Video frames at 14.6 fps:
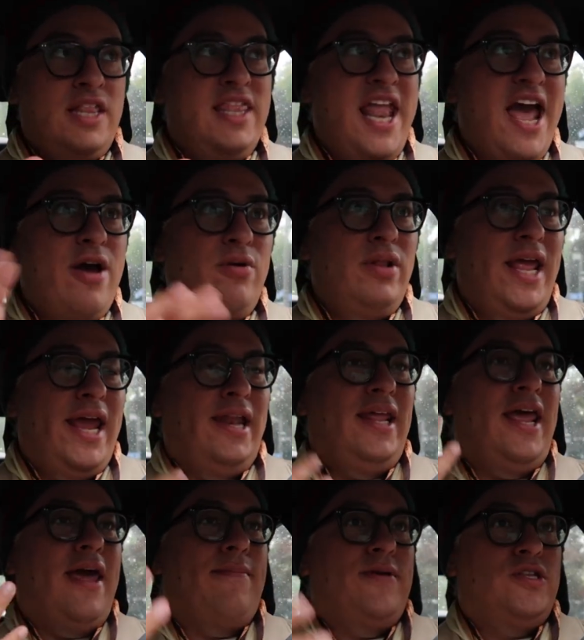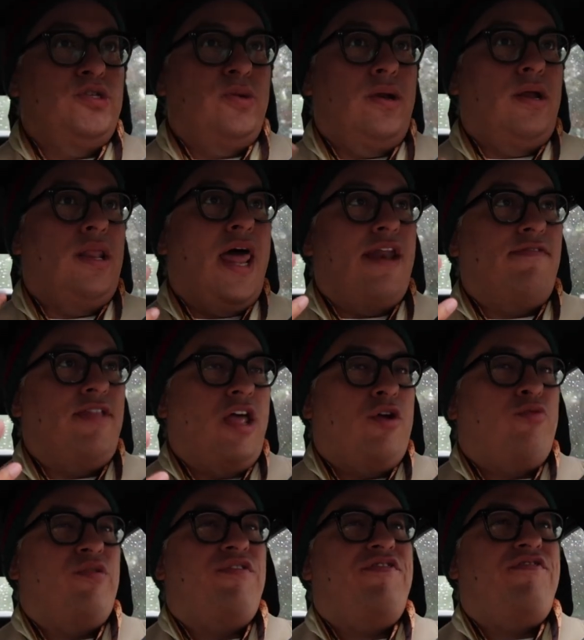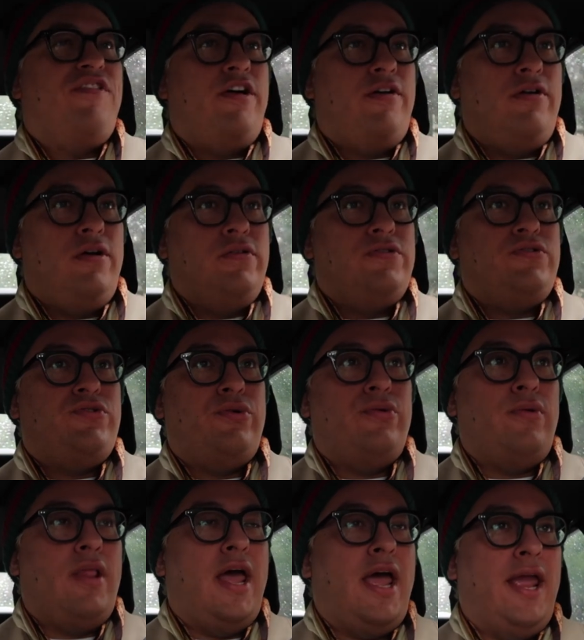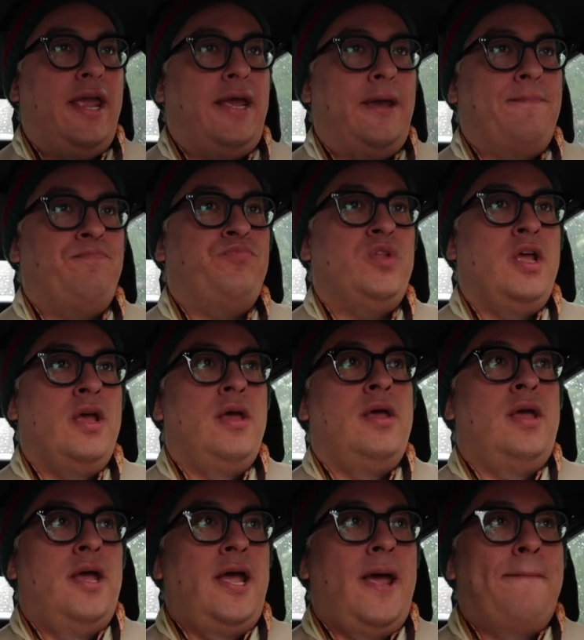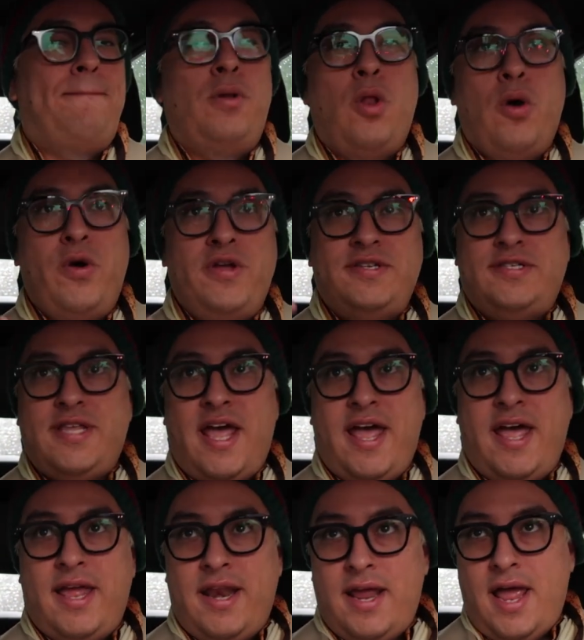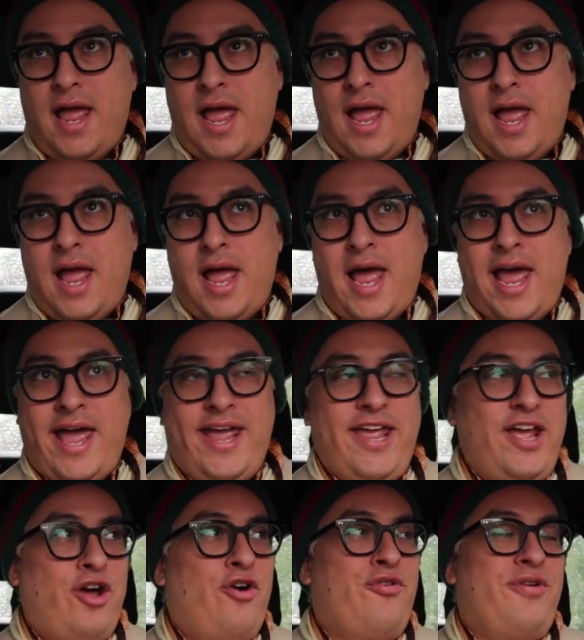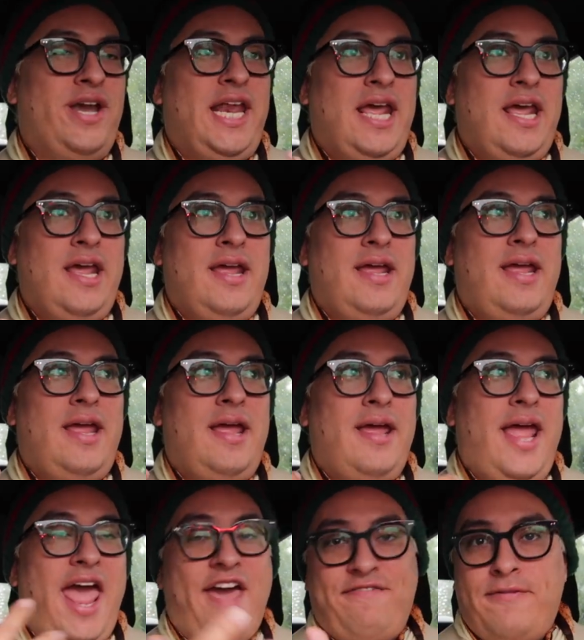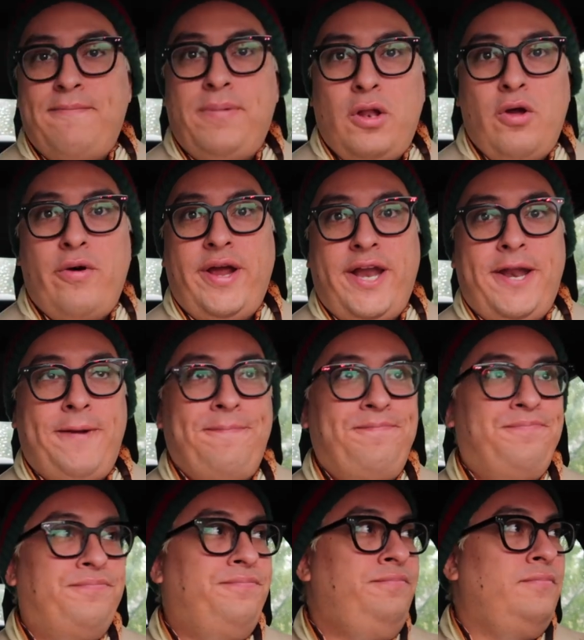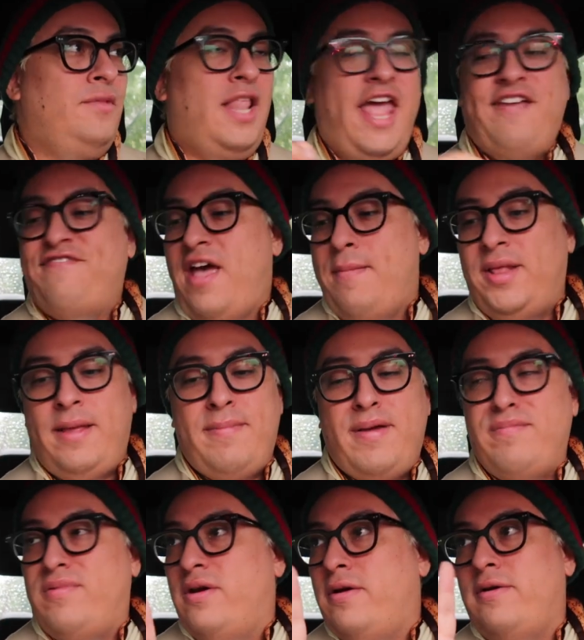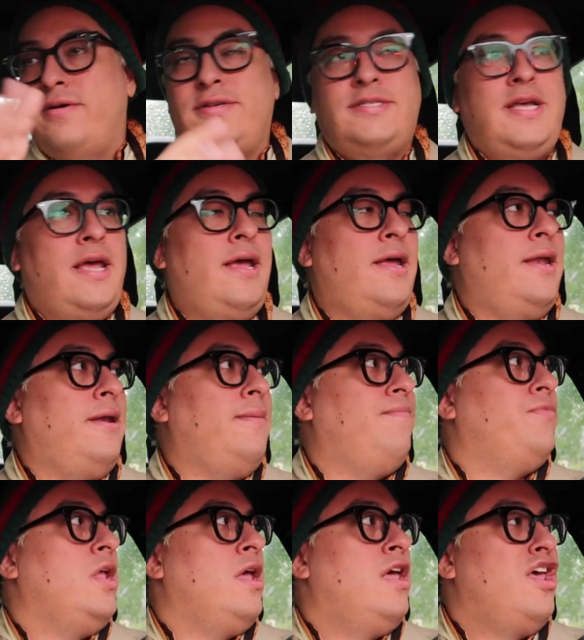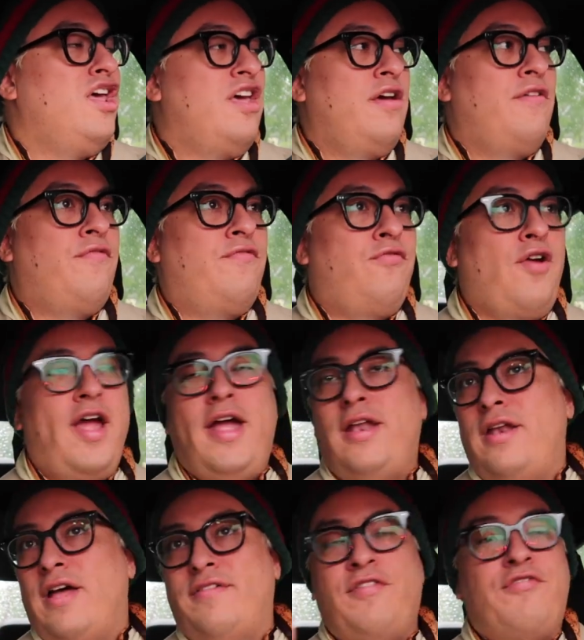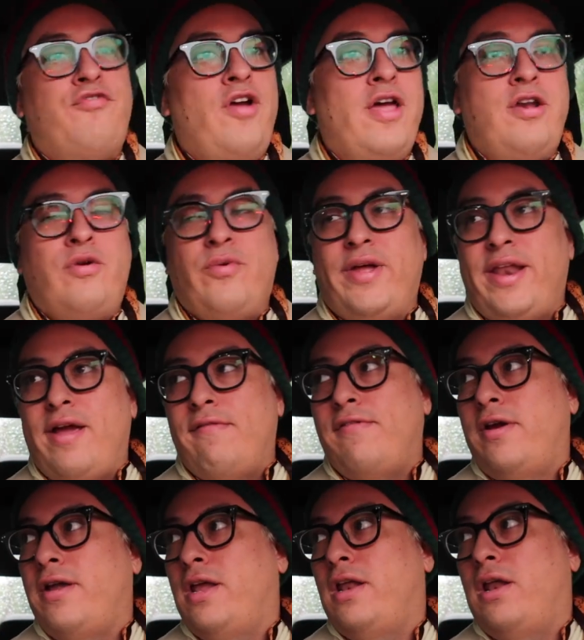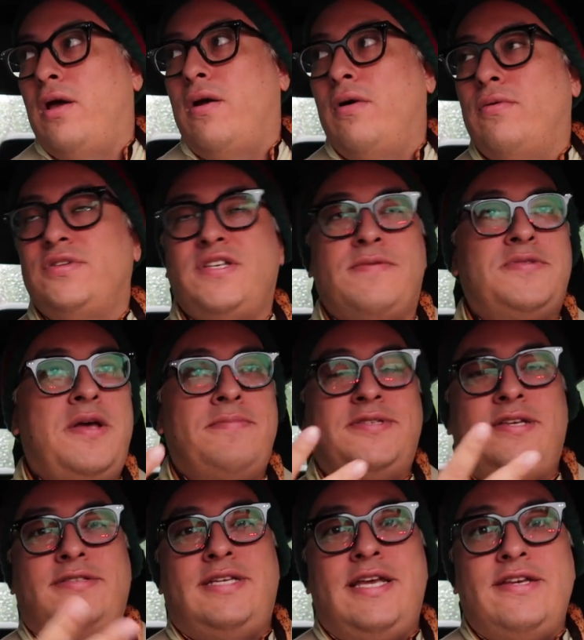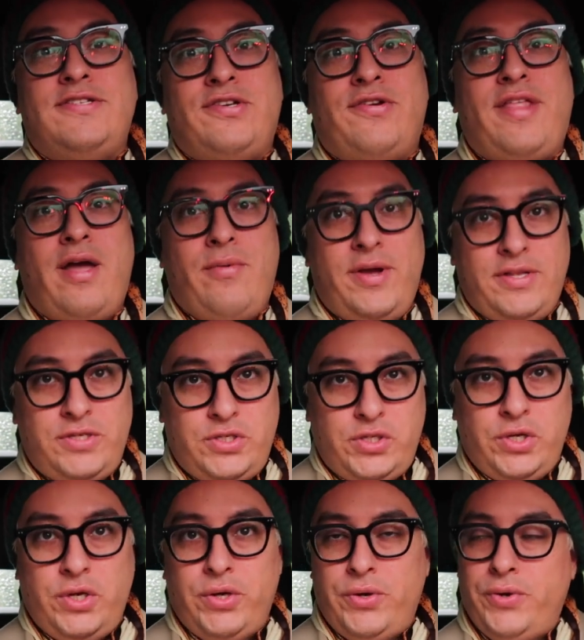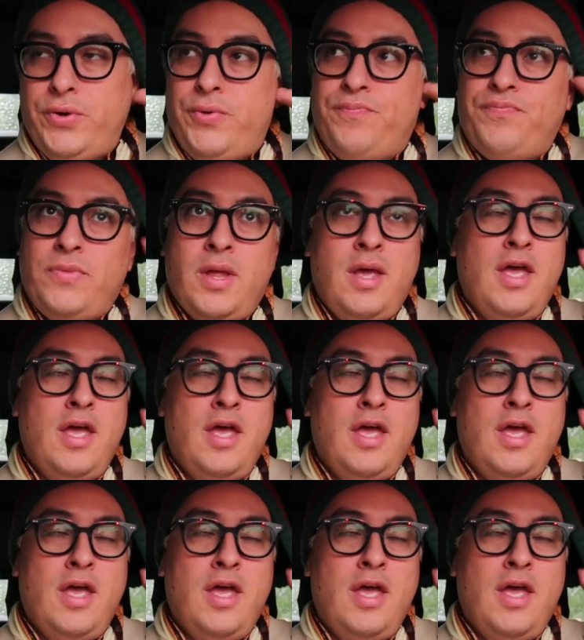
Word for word: Now, lately I've been doing a lot of like referrals through like employees that I already have employed, like family members and friend of a friend or whatever, you know. Sometimes it's easier that way too.